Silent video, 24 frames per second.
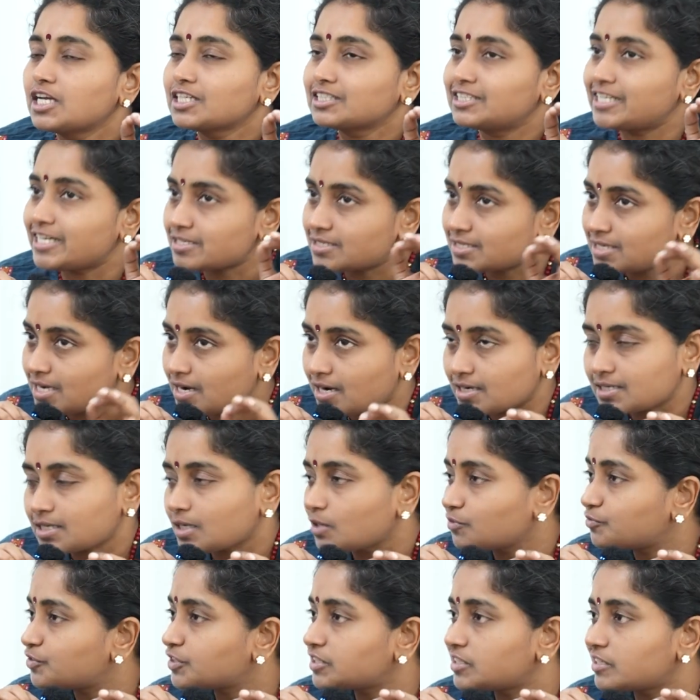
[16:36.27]
they start
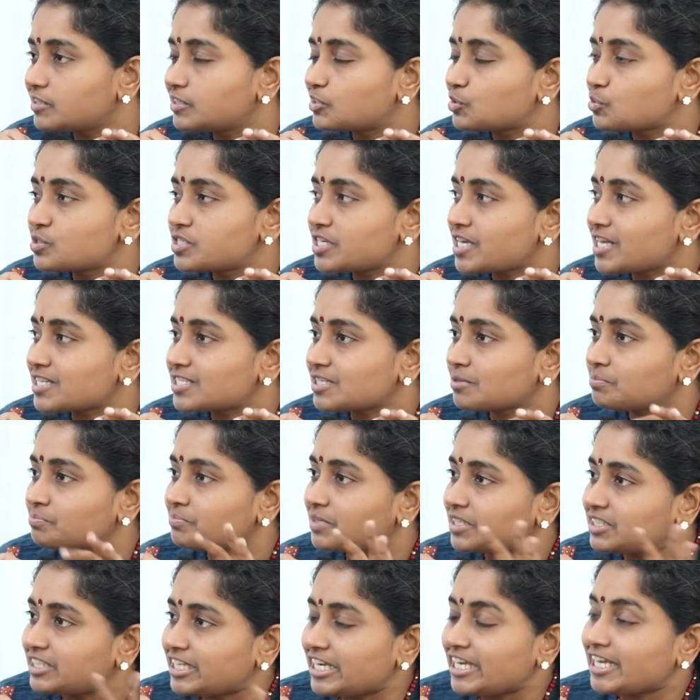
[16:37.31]
off with enthusiasm,
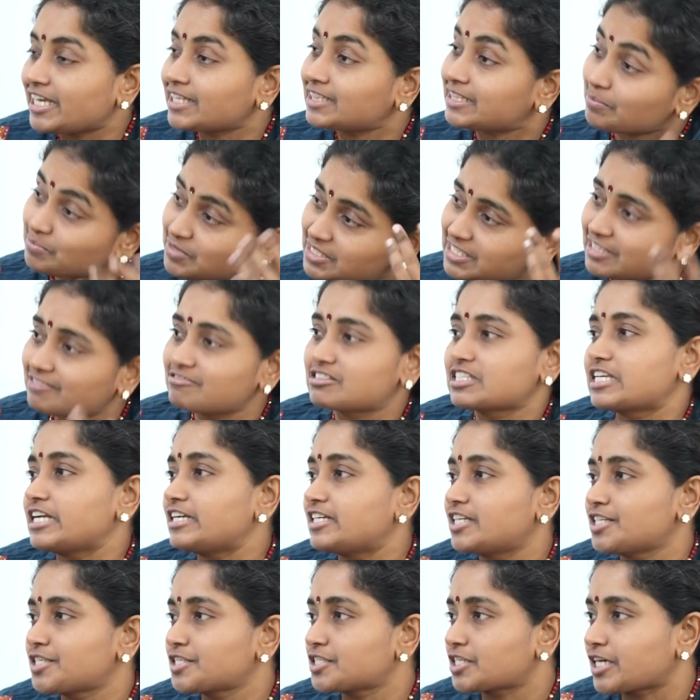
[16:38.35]
but they themselves
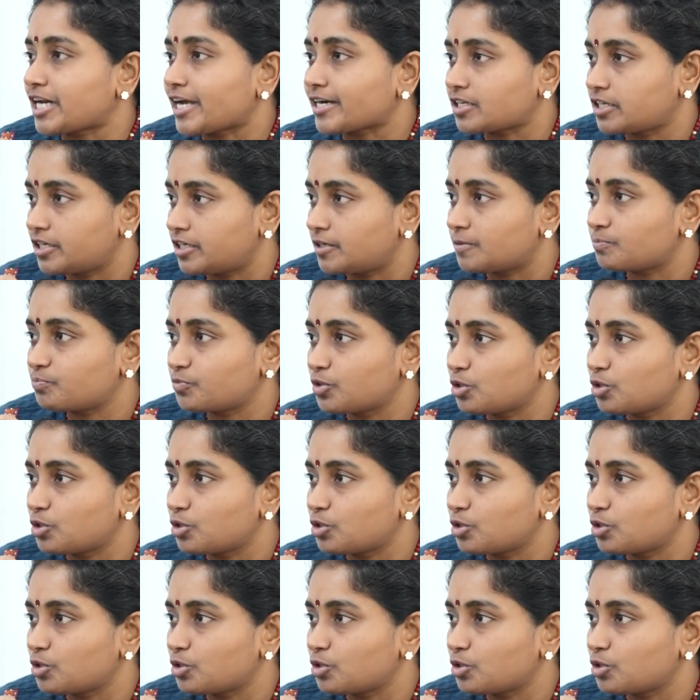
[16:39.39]
get distracted.